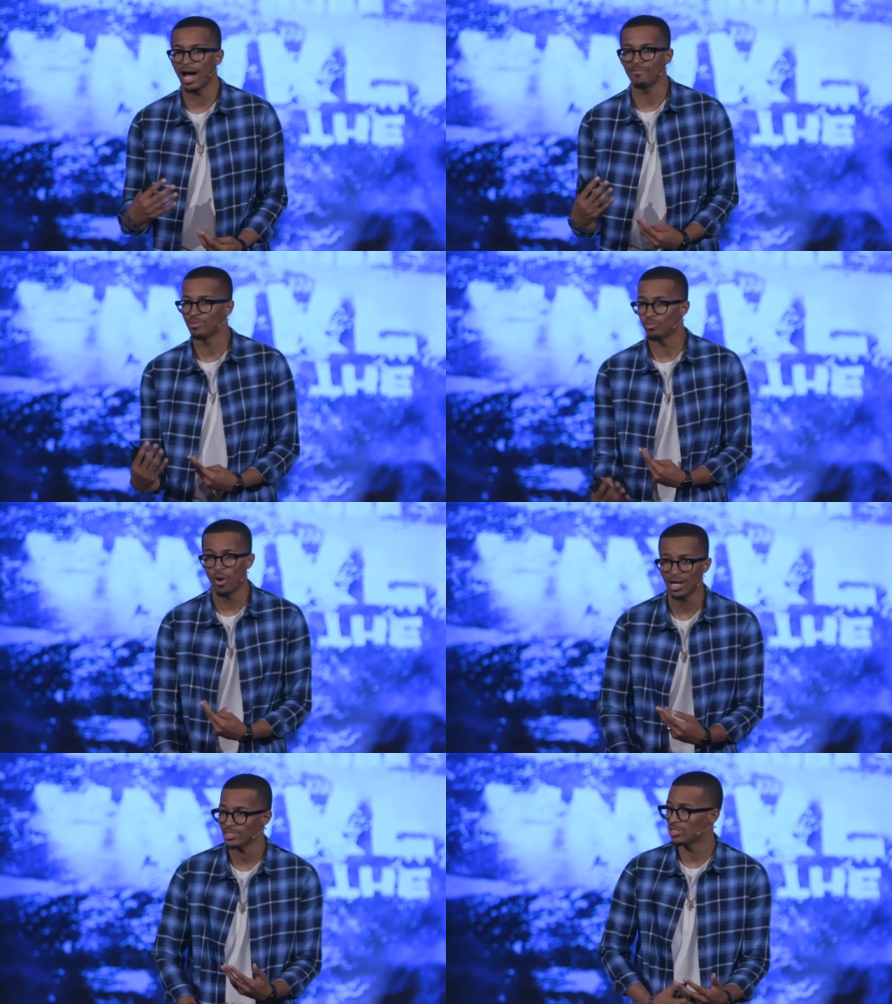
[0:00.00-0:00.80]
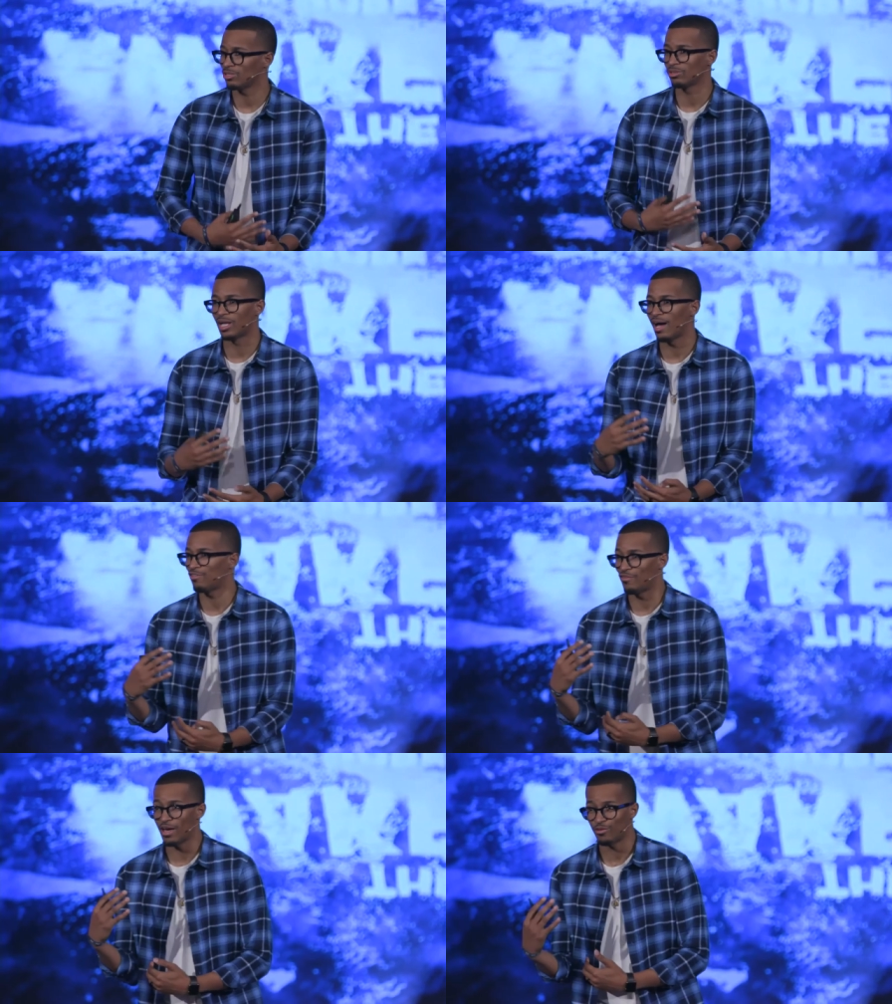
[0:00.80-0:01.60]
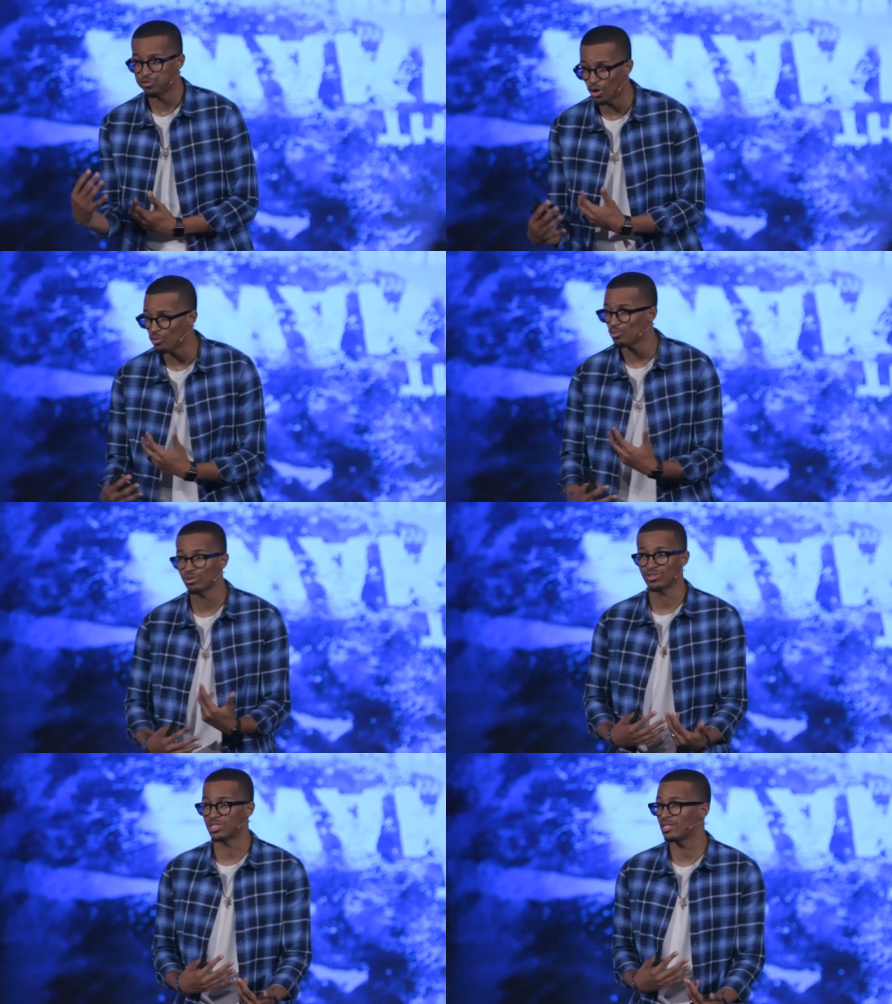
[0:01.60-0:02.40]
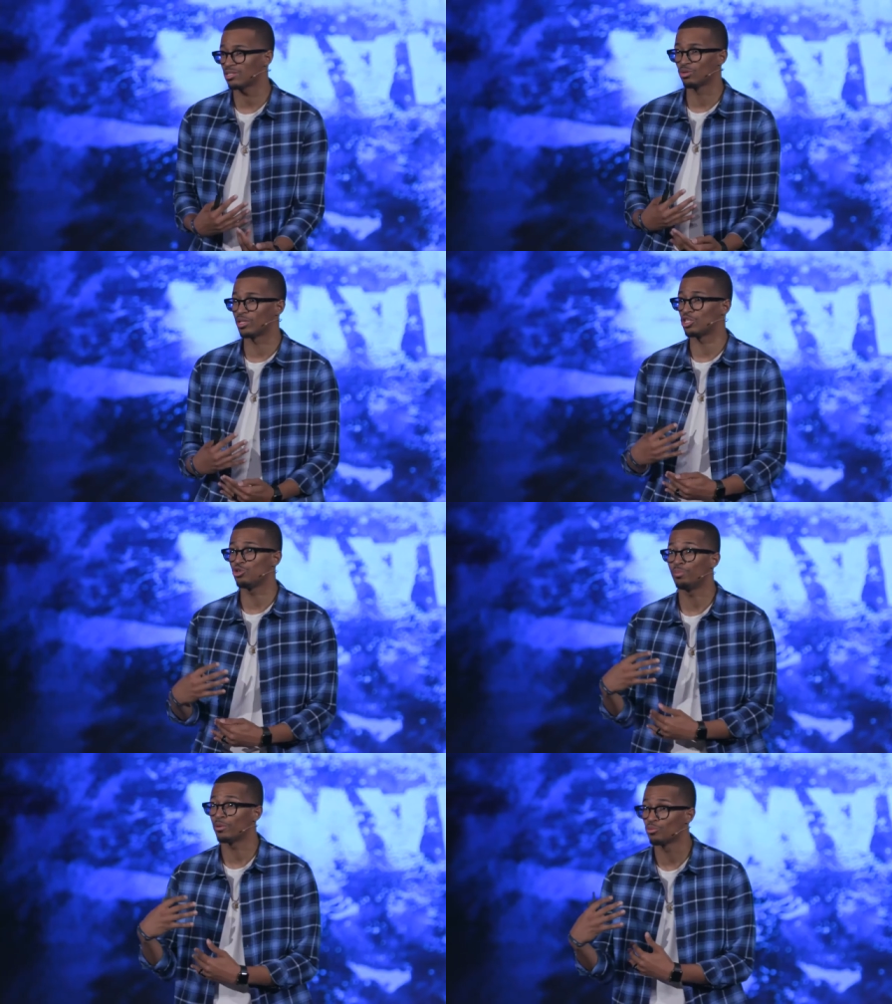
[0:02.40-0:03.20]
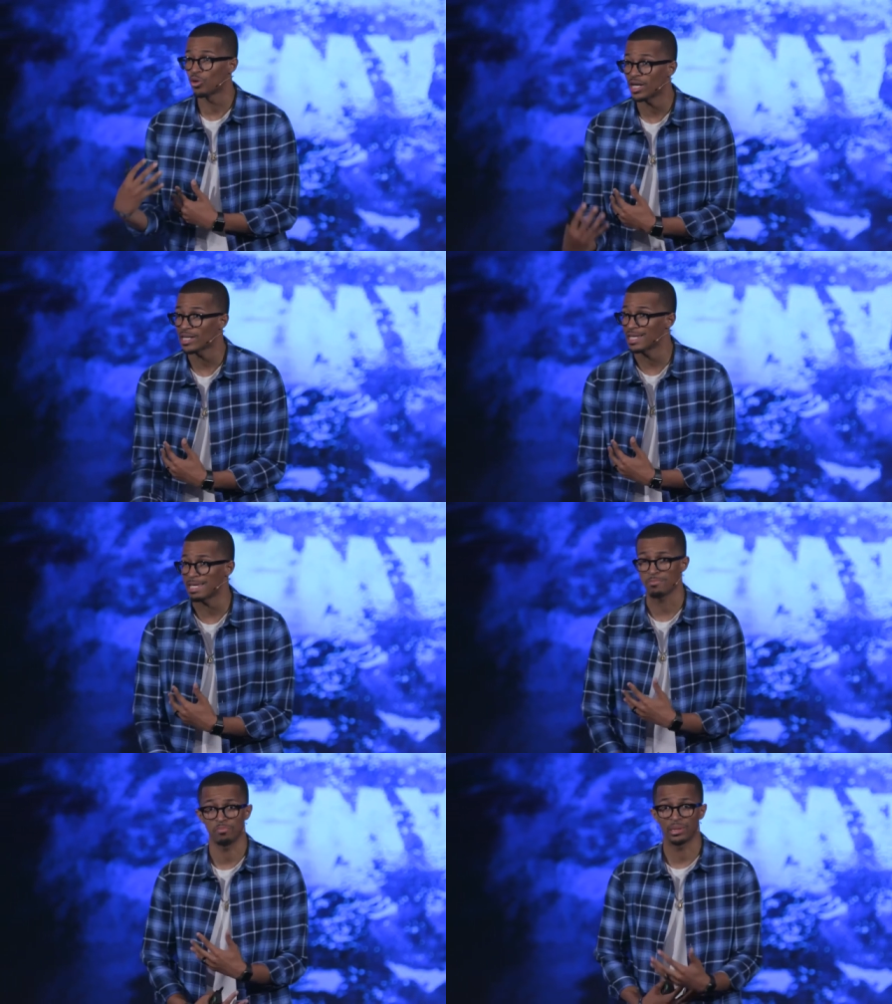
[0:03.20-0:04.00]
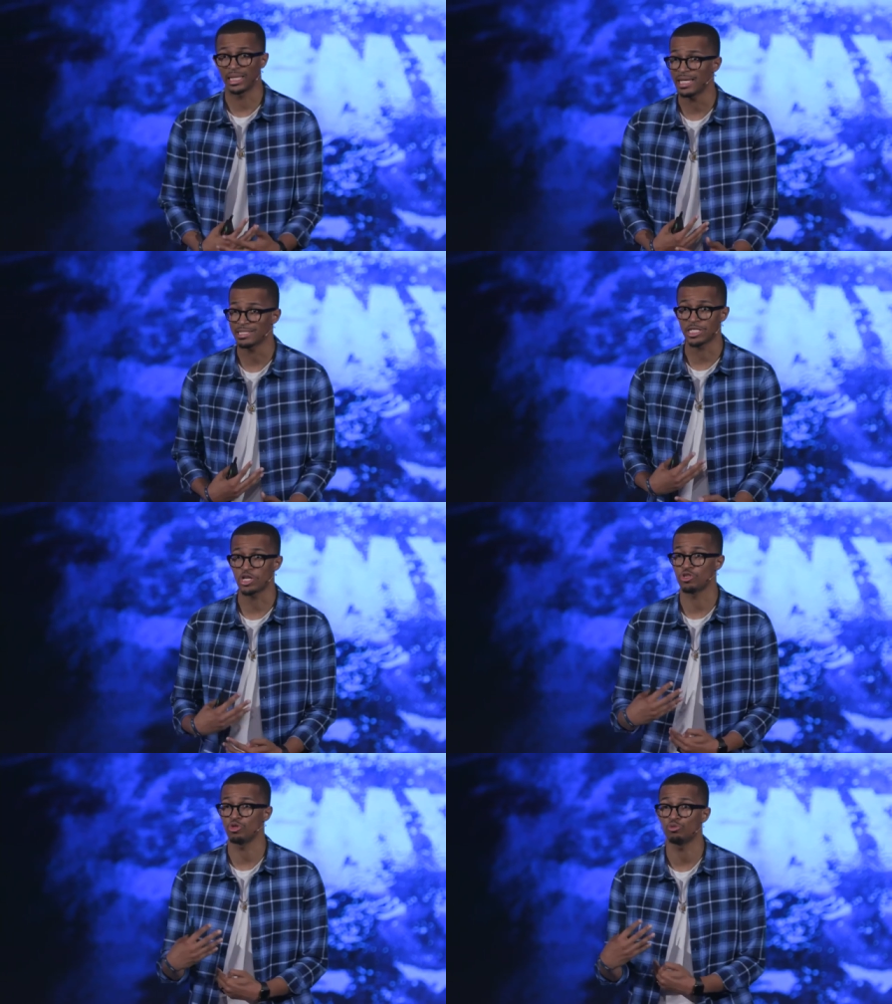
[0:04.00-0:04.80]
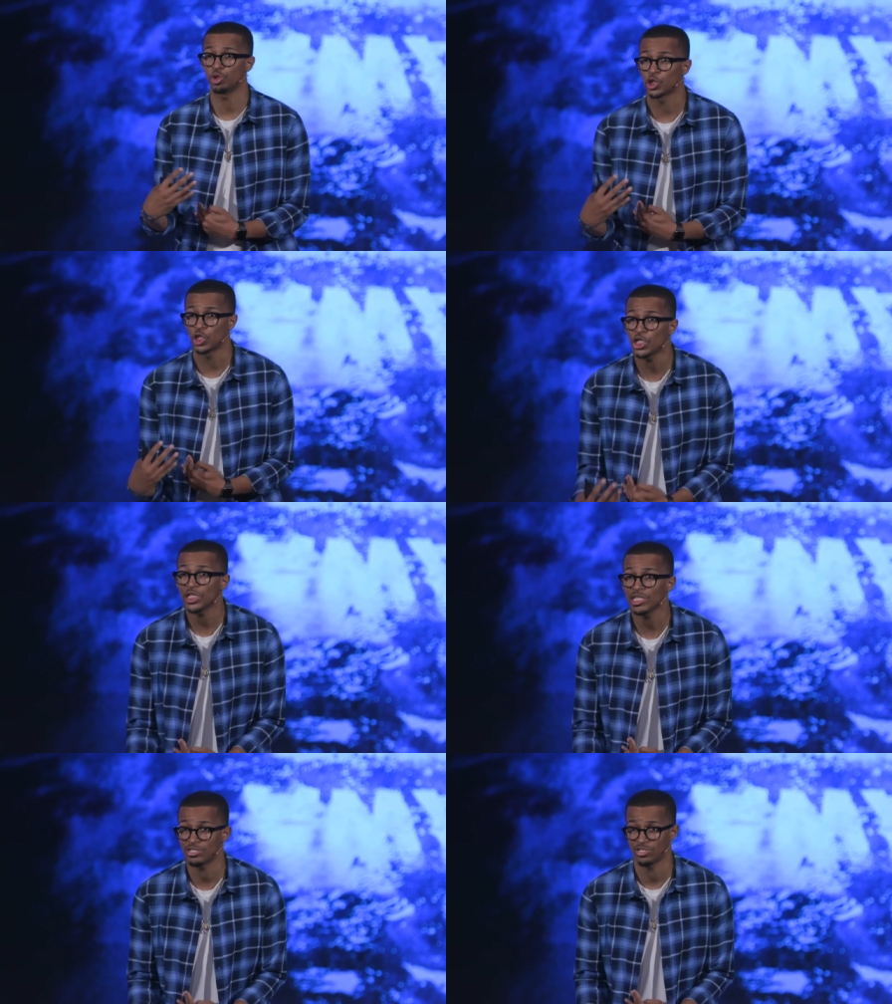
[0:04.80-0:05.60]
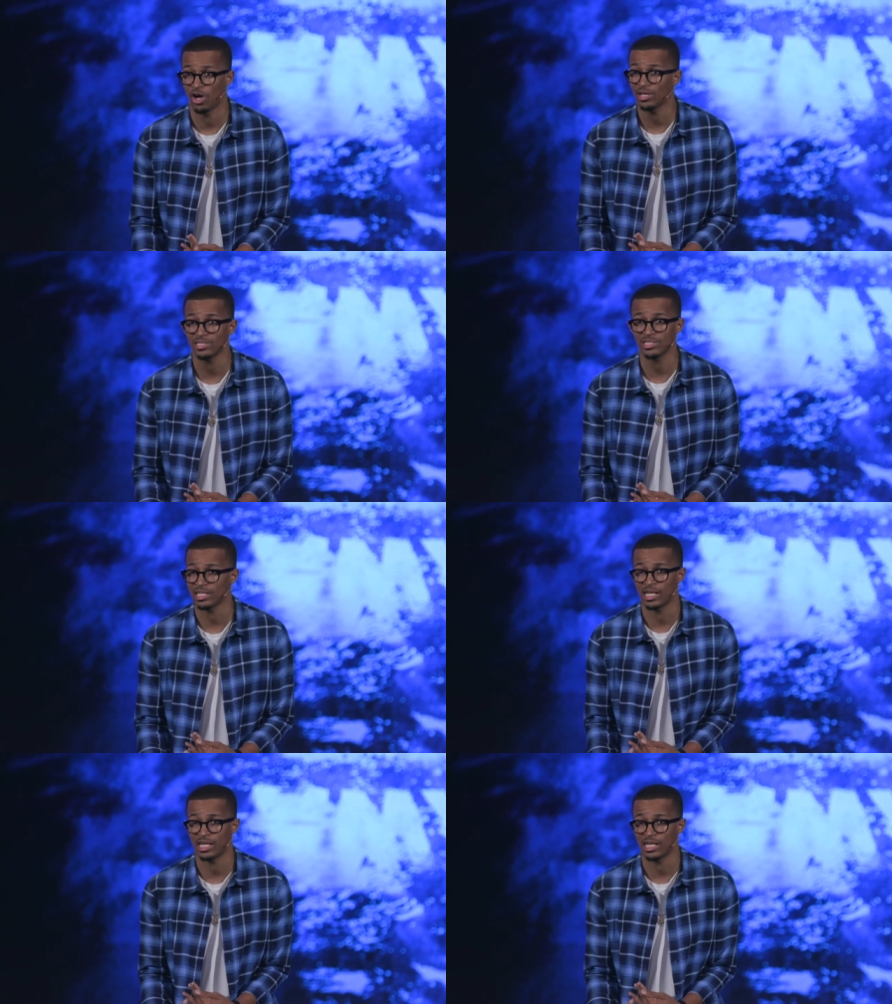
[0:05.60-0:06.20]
I've been watching your life. I've had a front row seat to it, and you've been running in place, and you look exhausted.